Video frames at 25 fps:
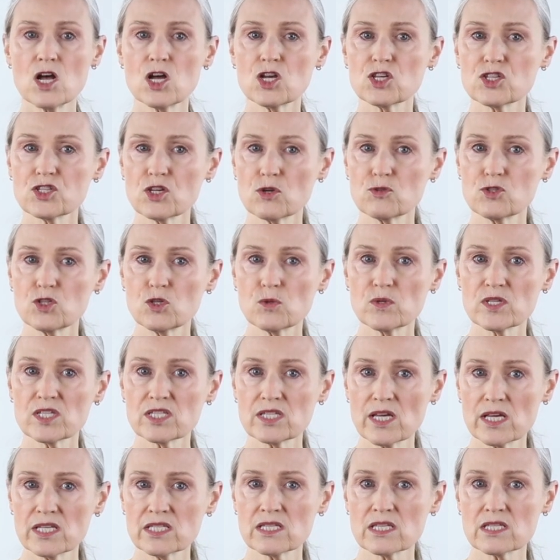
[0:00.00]
So to
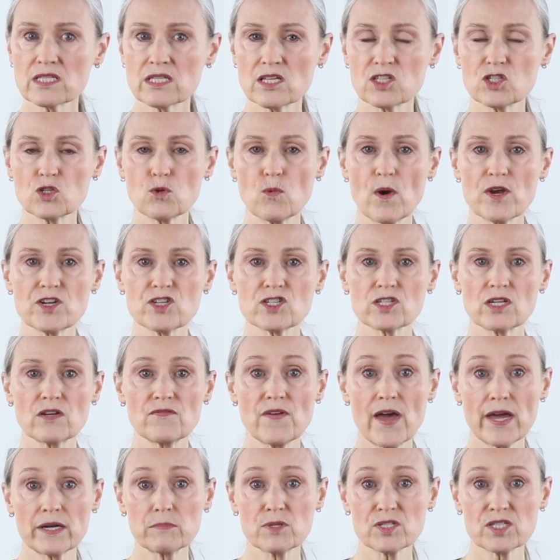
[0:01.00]
assess the situation of
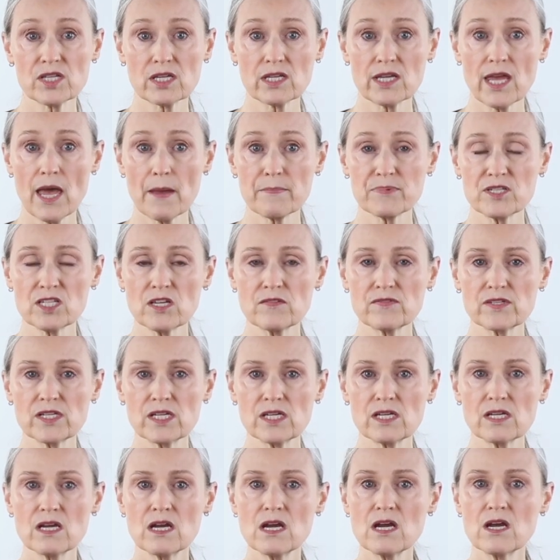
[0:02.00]
animals in
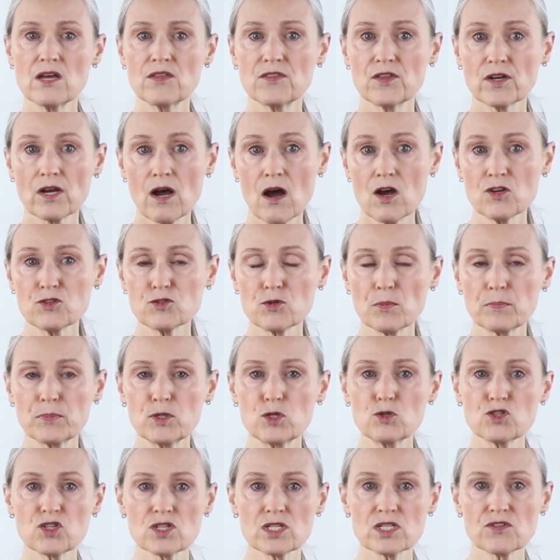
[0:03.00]
captivity, the
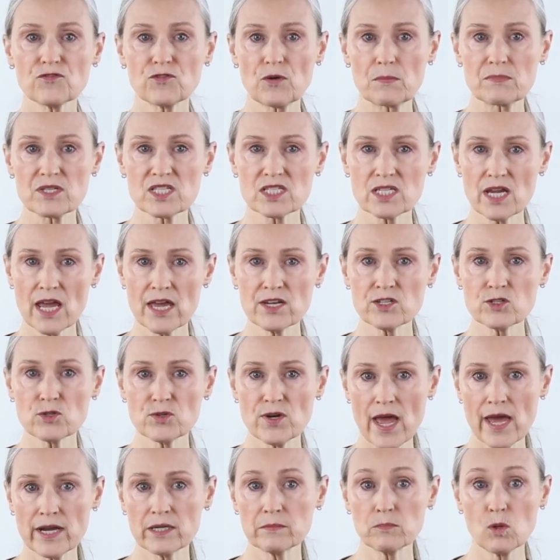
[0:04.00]
contributions from standard
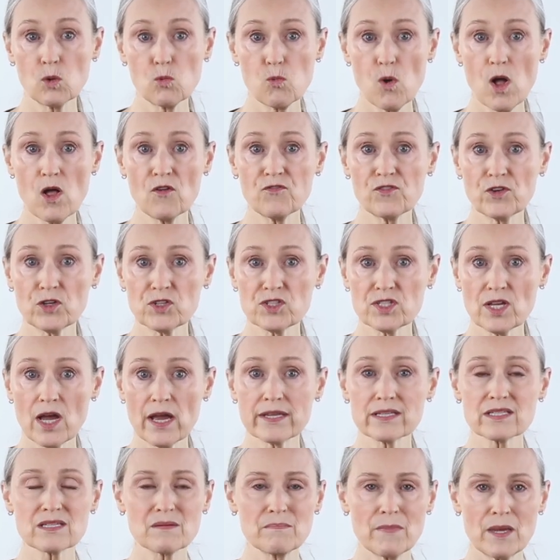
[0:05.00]
animal welfare
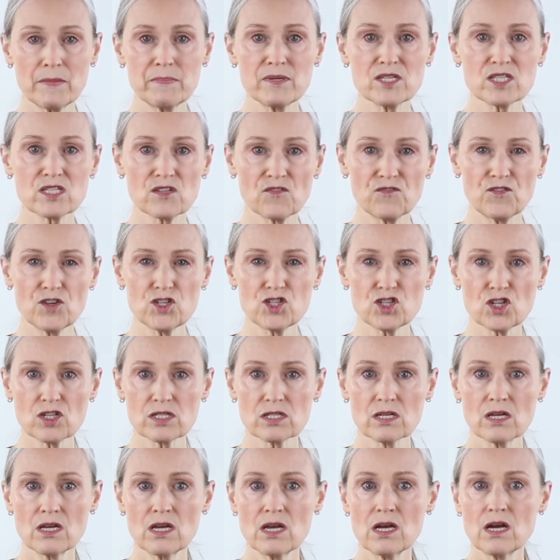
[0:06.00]
science may be
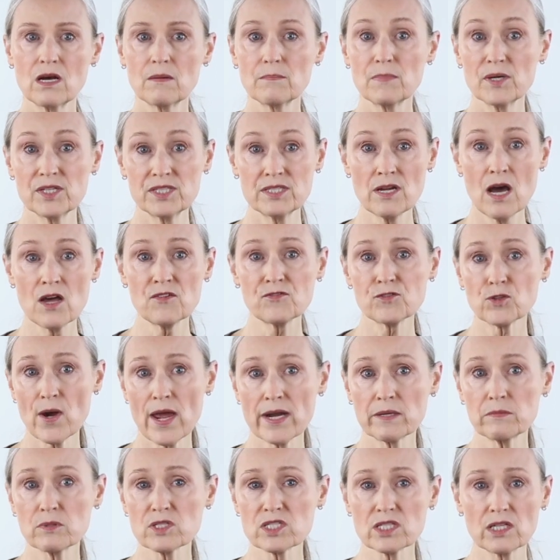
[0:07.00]
sufficient, but not for
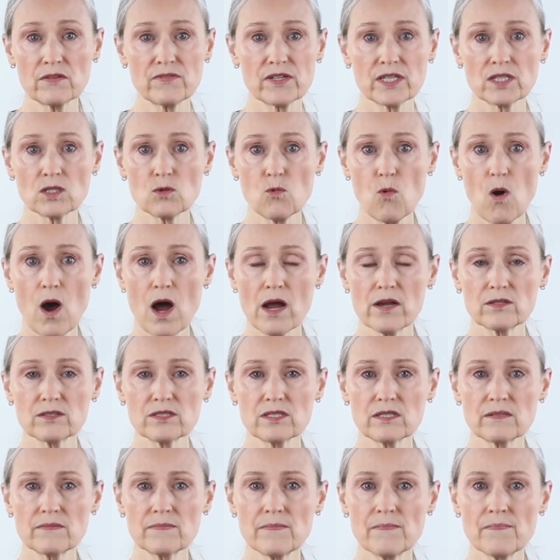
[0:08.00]
animals living in the wild.
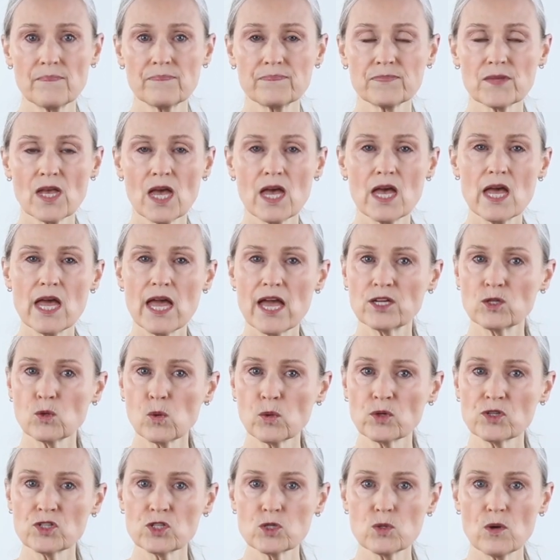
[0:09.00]
In
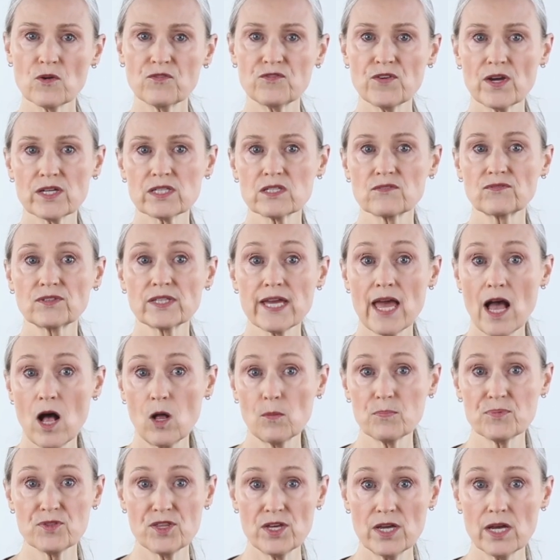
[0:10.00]
order to effectively
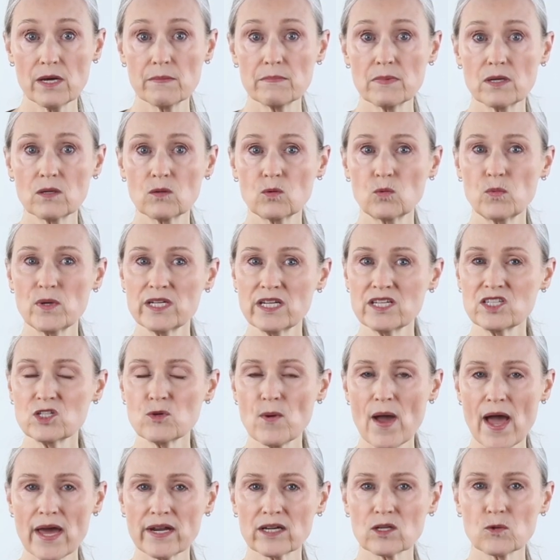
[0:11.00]
help them, we need to
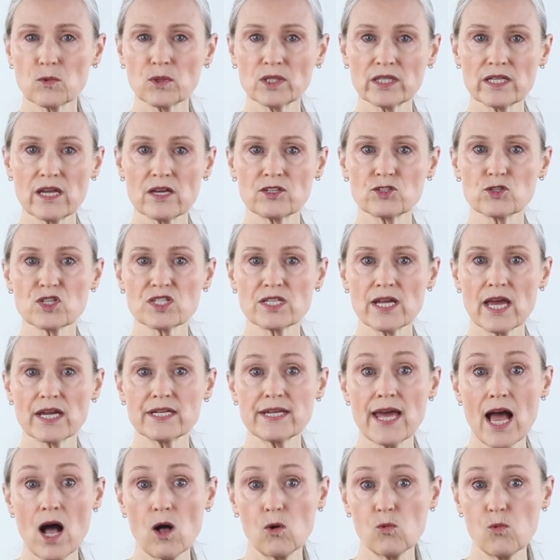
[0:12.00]
adequately understand
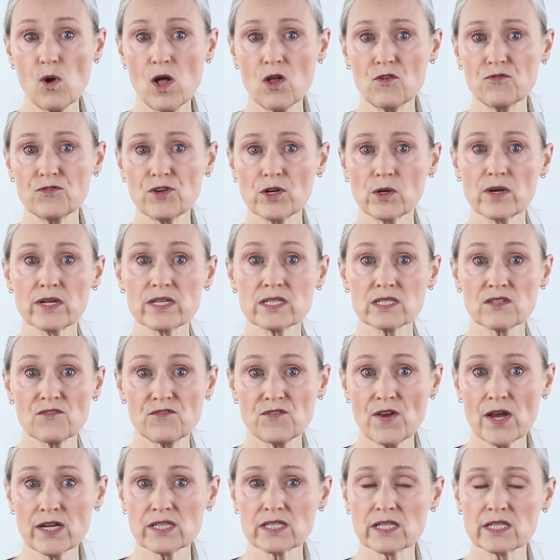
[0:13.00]
how welfare is
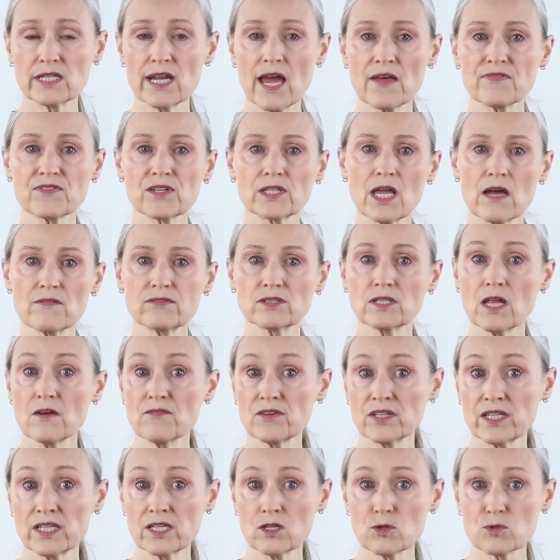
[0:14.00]
affected at the level of
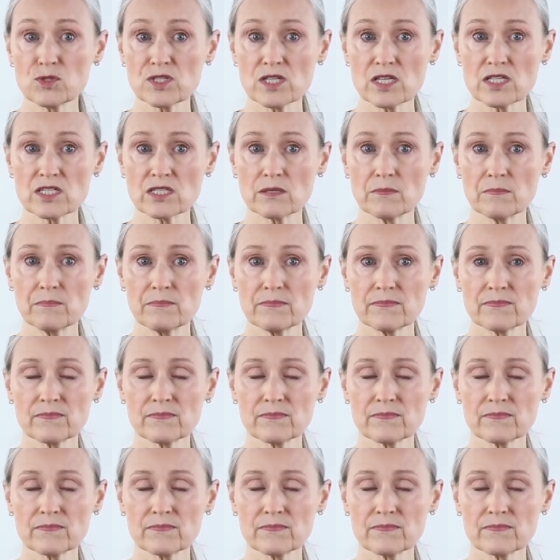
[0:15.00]
an ecosystem.